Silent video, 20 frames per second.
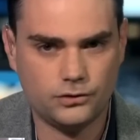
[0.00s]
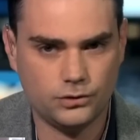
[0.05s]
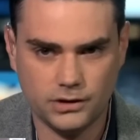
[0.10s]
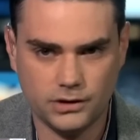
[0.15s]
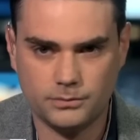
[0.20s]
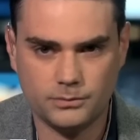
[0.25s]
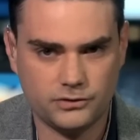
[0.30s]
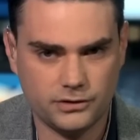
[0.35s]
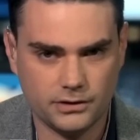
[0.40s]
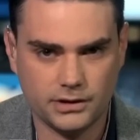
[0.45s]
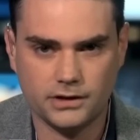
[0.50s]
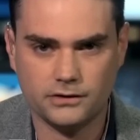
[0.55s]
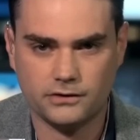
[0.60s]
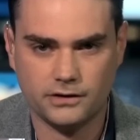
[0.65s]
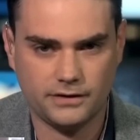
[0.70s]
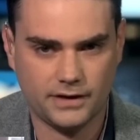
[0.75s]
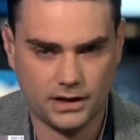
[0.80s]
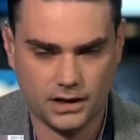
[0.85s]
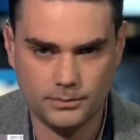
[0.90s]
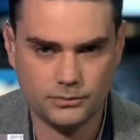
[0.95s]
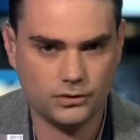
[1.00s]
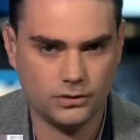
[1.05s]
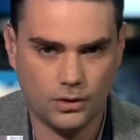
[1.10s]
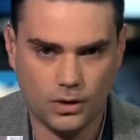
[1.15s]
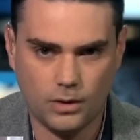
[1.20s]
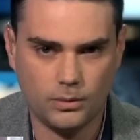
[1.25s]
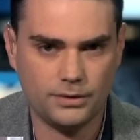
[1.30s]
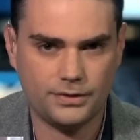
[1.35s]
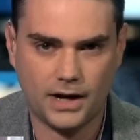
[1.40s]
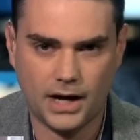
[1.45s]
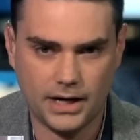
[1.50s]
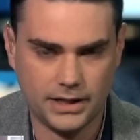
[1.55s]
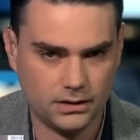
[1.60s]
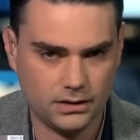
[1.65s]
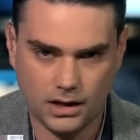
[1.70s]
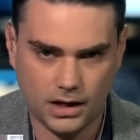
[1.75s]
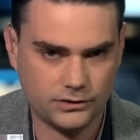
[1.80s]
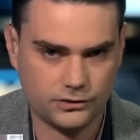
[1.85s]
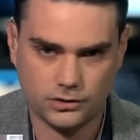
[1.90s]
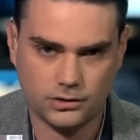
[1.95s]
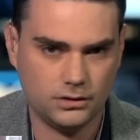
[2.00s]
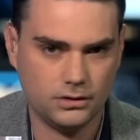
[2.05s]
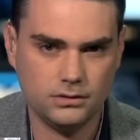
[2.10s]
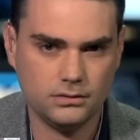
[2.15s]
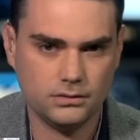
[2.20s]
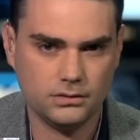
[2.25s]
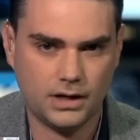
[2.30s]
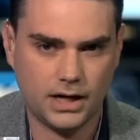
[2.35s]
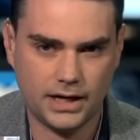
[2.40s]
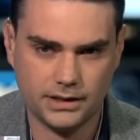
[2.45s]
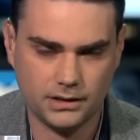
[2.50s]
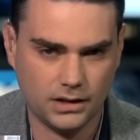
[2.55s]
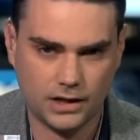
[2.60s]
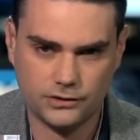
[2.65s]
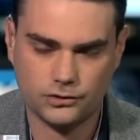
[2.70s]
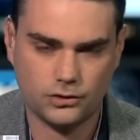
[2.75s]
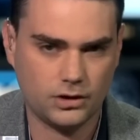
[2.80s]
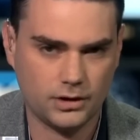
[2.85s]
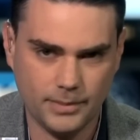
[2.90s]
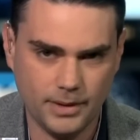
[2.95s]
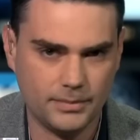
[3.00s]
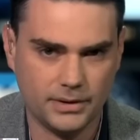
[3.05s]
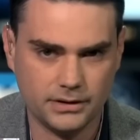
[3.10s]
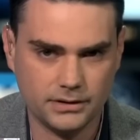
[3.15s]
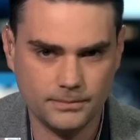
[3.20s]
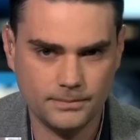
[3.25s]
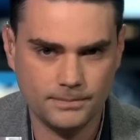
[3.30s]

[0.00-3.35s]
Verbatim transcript: Judaism seriously, that comes along with ideological ideological commitment.